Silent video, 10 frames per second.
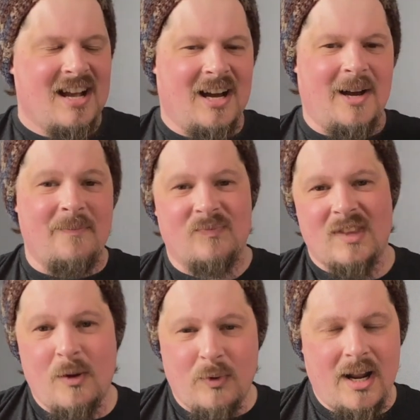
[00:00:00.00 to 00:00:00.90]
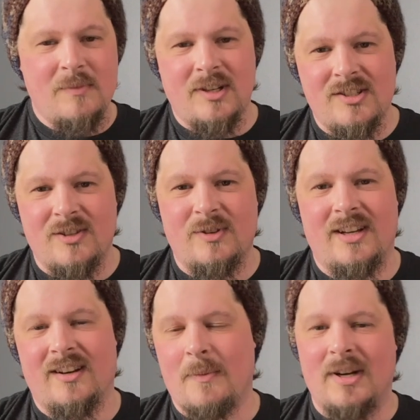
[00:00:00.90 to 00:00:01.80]
Now what I'm going to do
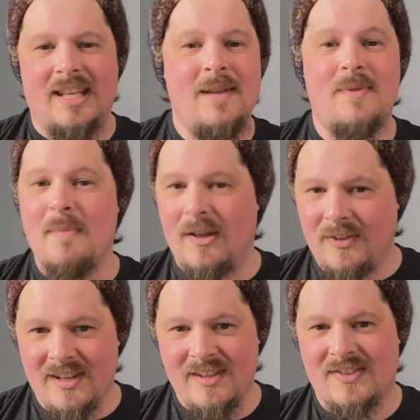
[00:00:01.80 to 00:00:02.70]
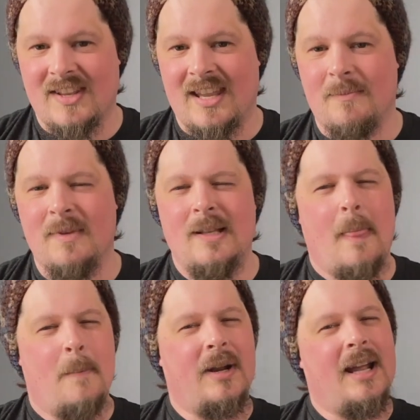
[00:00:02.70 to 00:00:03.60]
here, I'm going to keep the melody the same,
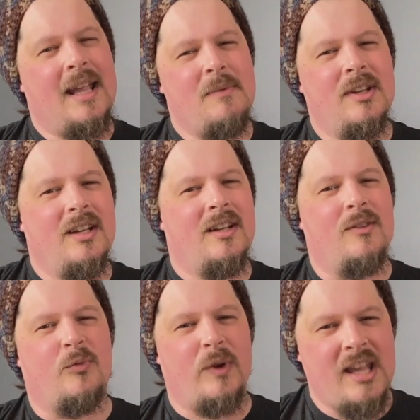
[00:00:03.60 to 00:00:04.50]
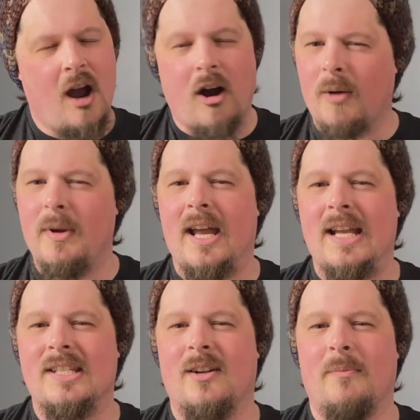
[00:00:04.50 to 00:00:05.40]
but I am going to
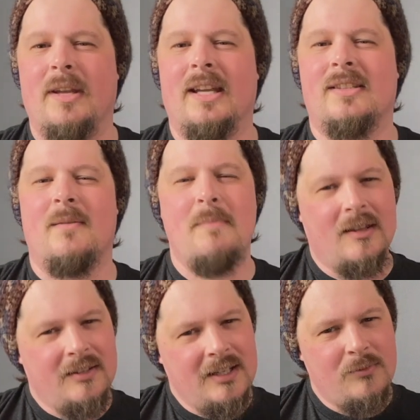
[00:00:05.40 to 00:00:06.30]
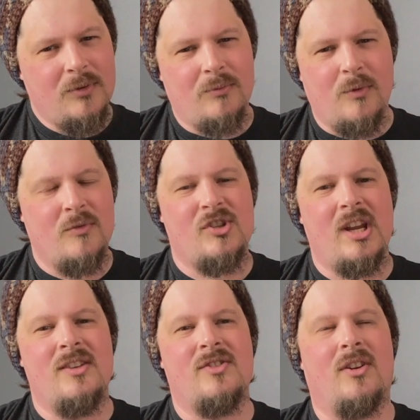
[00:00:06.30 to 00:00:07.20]
reharmonize it a bit. The melody won't
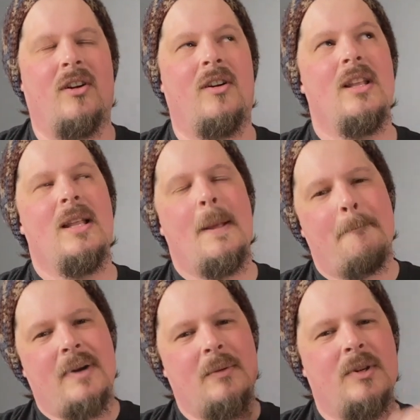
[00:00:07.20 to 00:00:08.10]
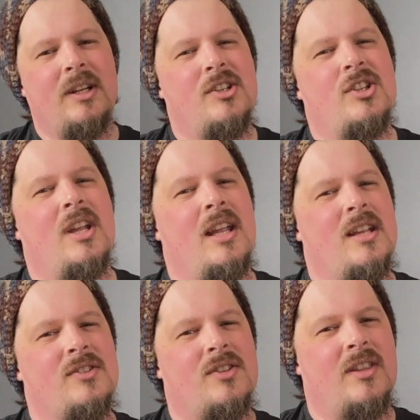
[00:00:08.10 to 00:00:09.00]
change at all, but I'm going to
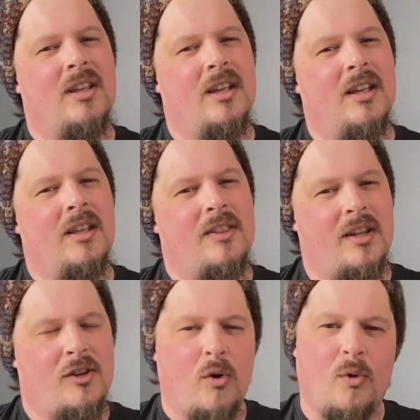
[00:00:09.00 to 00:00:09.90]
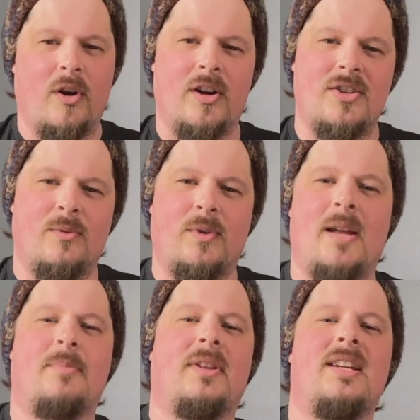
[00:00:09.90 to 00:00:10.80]
change the chords and what
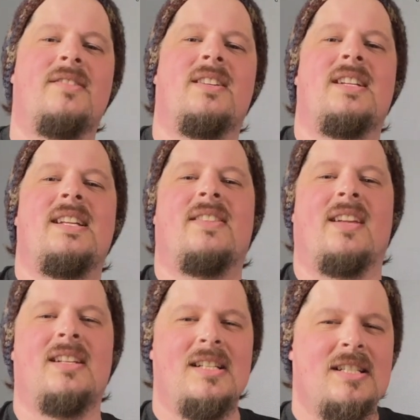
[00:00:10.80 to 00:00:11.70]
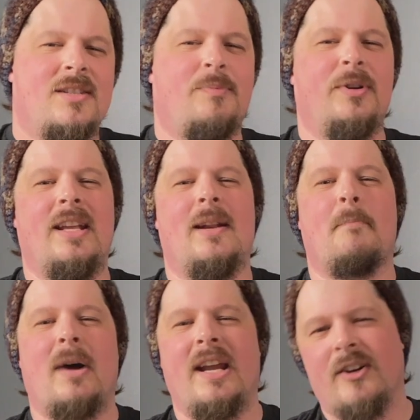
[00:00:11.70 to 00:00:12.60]
I play underneath it to put it in a
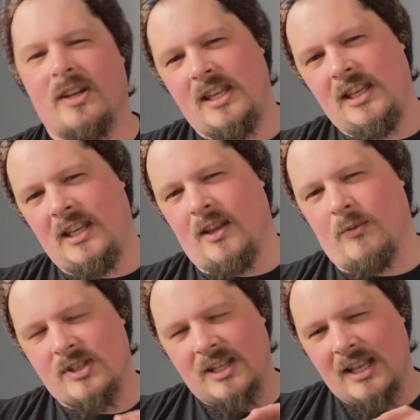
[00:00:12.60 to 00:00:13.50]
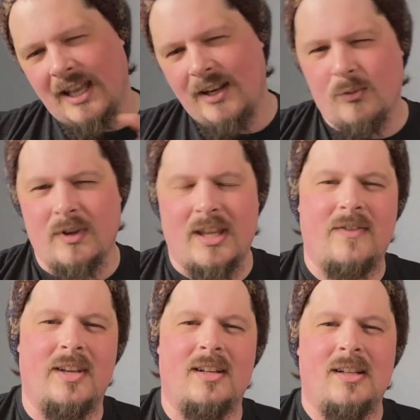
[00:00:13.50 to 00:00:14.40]
minor key, which kind of will give
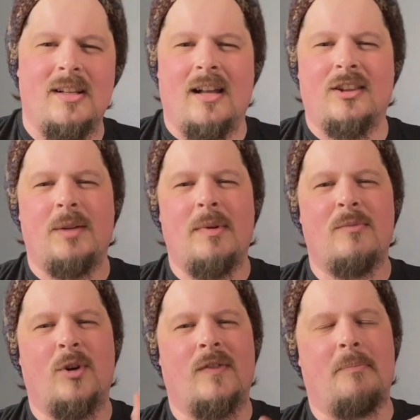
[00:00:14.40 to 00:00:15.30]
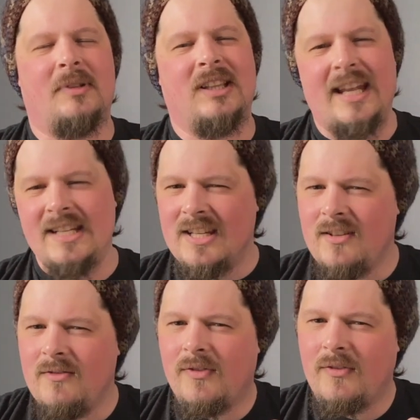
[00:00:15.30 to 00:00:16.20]
it a little bit more of a
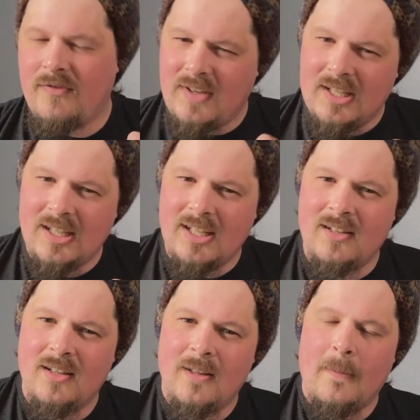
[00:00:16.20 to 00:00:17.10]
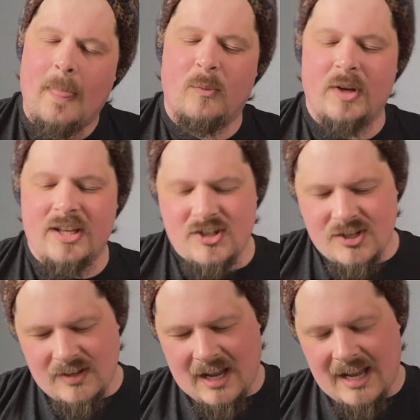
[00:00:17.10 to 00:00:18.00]
plaintive feeling,
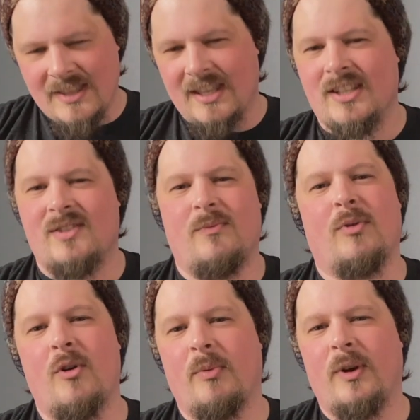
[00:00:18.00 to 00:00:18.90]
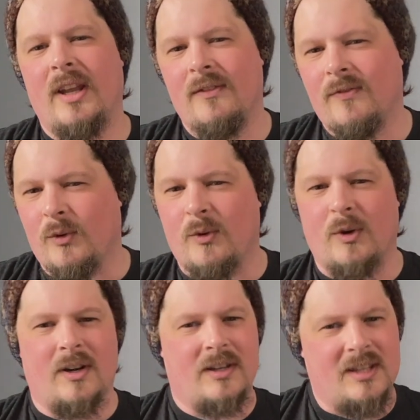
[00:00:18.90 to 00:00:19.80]
which I think is appropriate
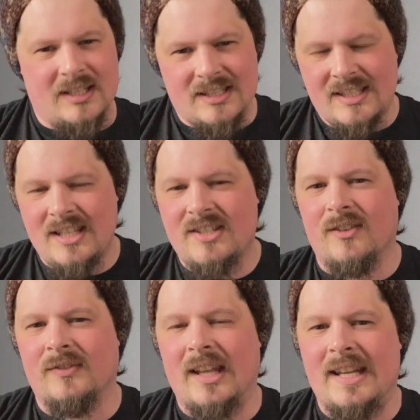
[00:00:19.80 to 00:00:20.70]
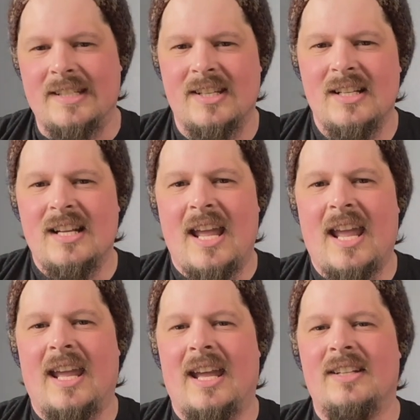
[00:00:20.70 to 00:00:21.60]
for the season of Lent
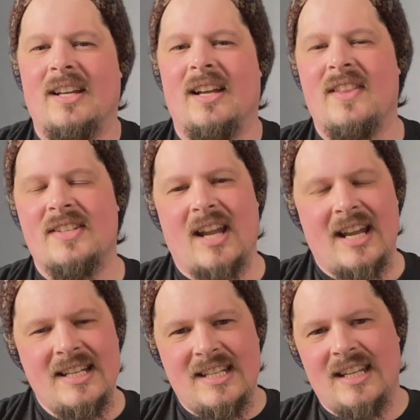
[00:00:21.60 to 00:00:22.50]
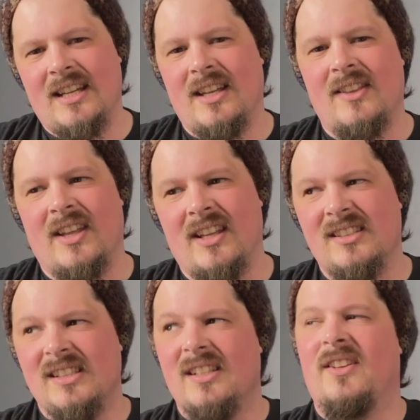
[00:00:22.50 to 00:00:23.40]
and this idea that,
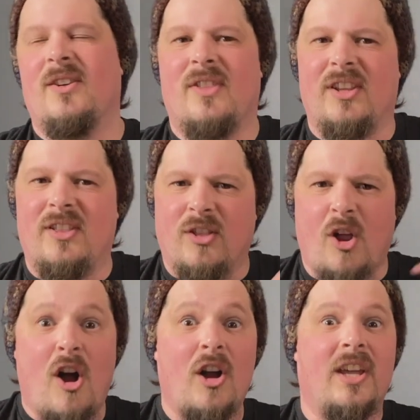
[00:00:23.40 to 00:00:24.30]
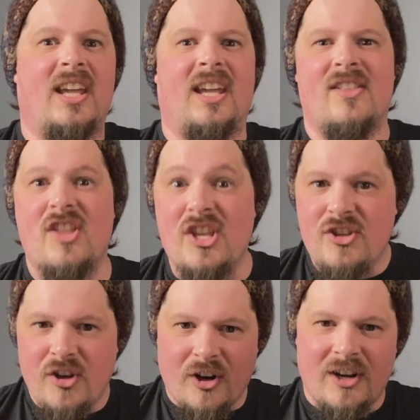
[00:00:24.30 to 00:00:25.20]
the longing and the
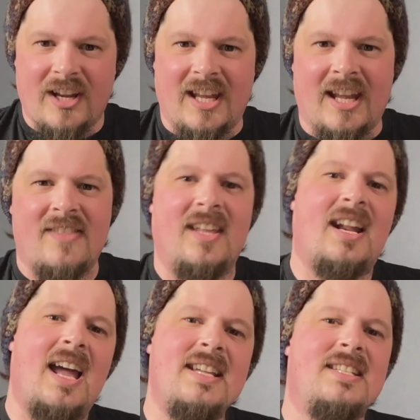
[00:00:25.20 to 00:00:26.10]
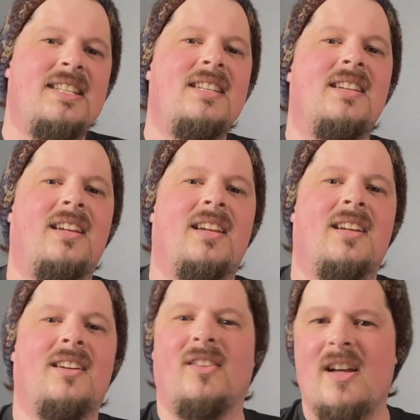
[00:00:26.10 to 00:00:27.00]
yearning that I see
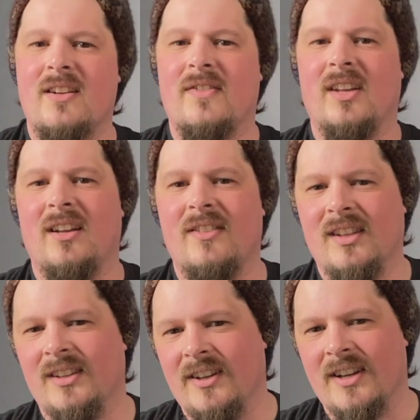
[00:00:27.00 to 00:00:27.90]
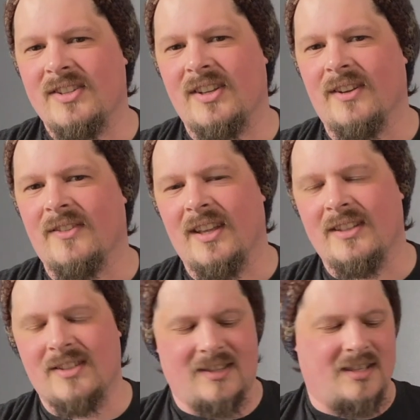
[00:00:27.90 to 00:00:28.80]
in a lot of the lyrics here
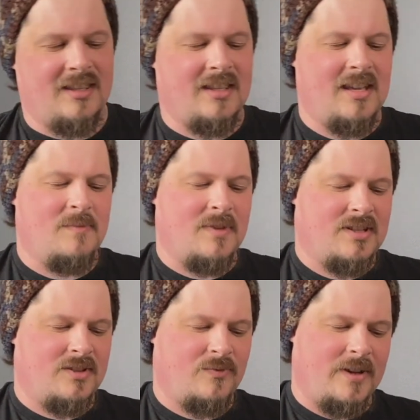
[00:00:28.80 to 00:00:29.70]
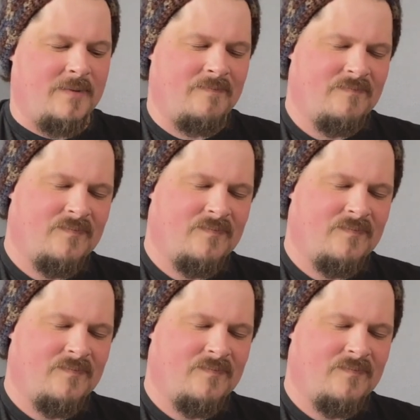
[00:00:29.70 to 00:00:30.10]
that the hymnist has written.